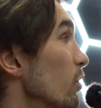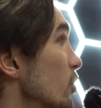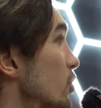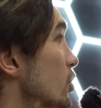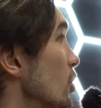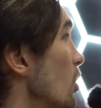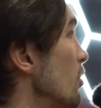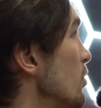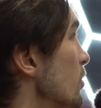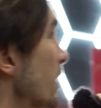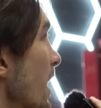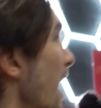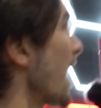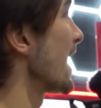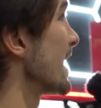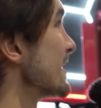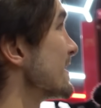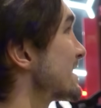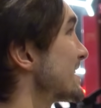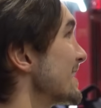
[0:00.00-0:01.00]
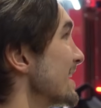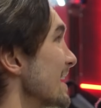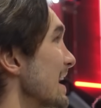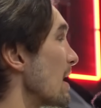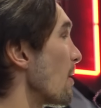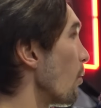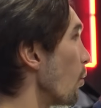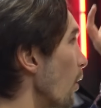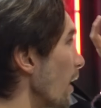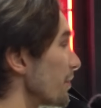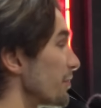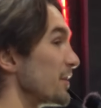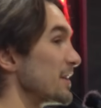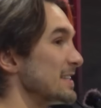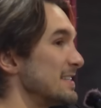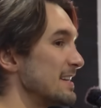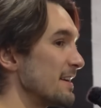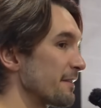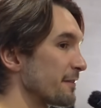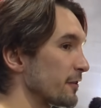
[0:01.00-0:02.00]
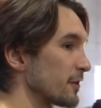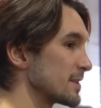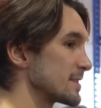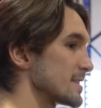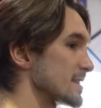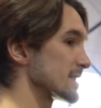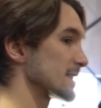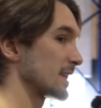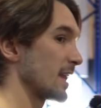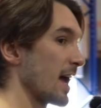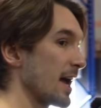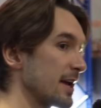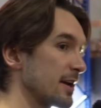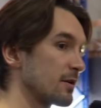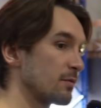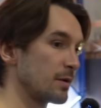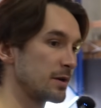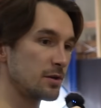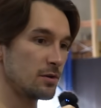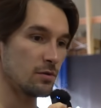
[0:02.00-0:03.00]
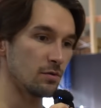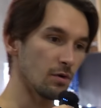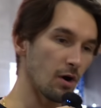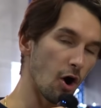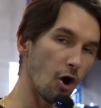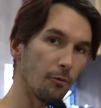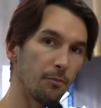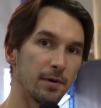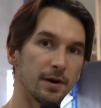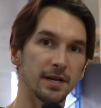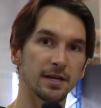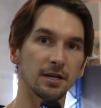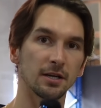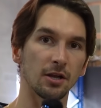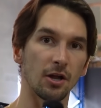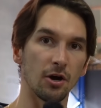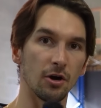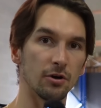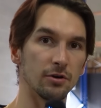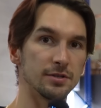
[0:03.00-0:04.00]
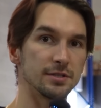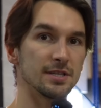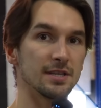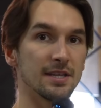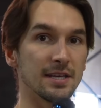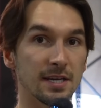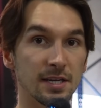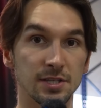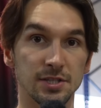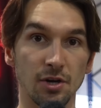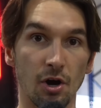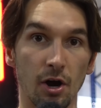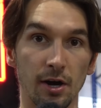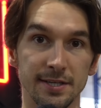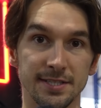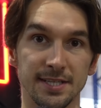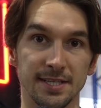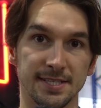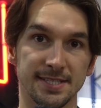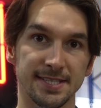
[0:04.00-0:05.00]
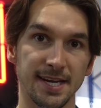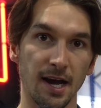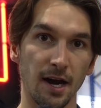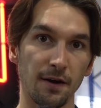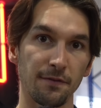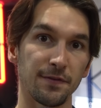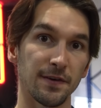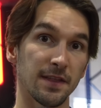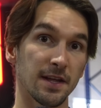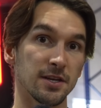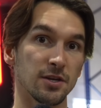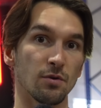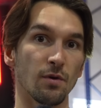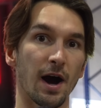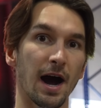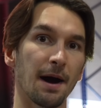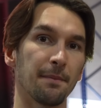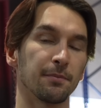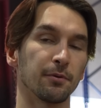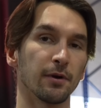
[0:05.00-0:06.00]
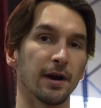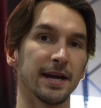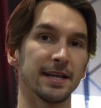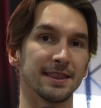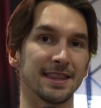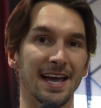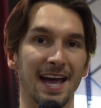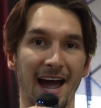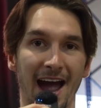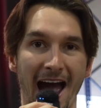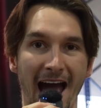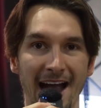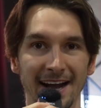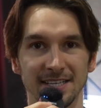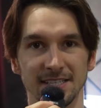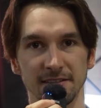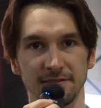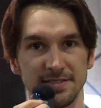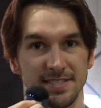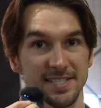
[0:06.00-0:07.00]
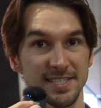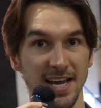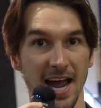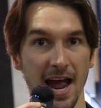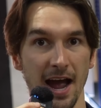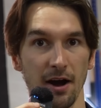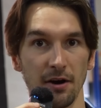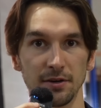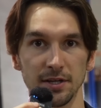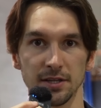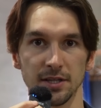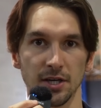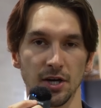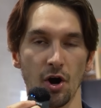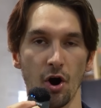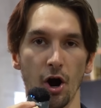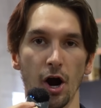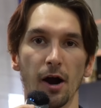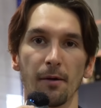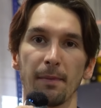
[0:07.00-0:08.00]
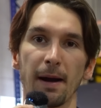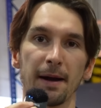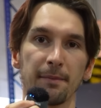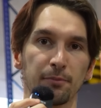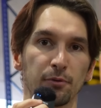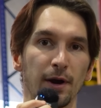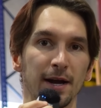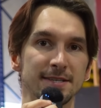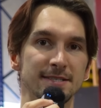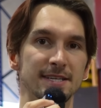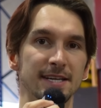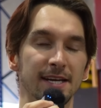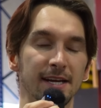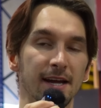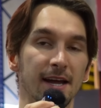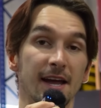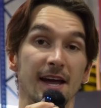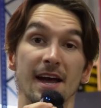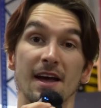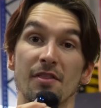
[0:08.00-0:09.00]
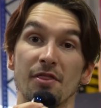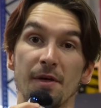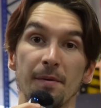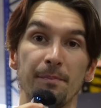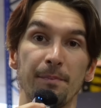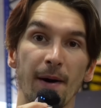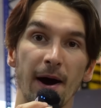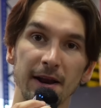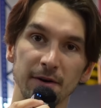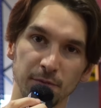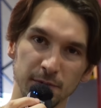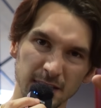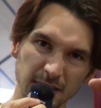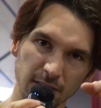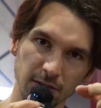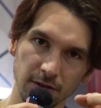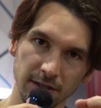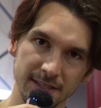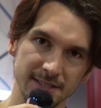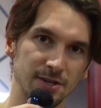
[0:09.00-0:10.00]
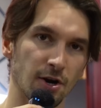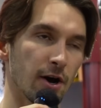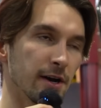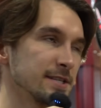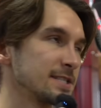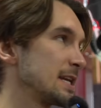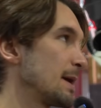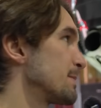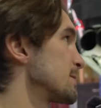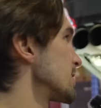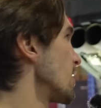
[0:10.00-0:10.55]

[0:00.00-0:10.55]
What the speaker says: show you guys what the difference is like when you open and close the exhaust itself, and then you operate the active sound in the car by pressing the button with the little exhaust tips